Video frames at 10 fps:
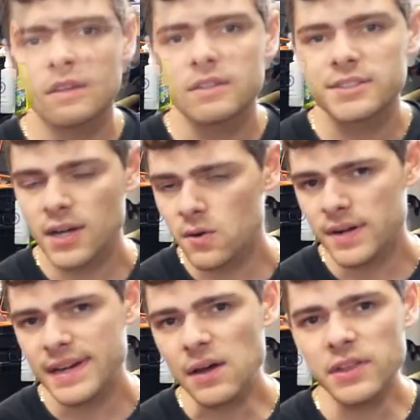So
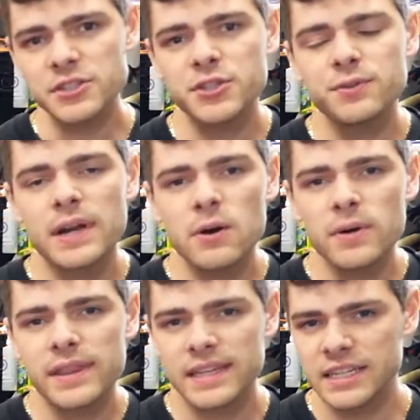now that you know
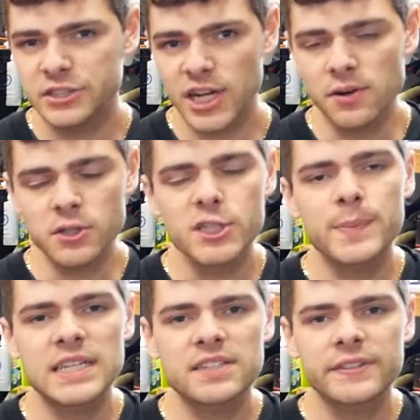the general
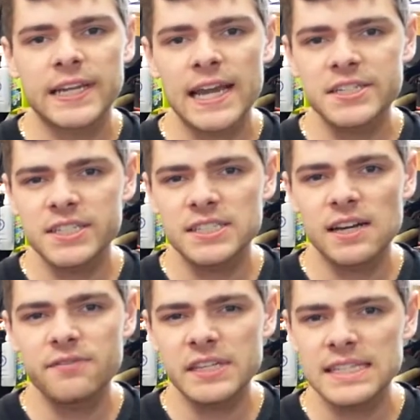specifications
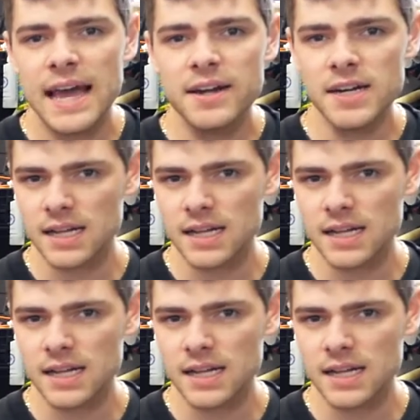of this header,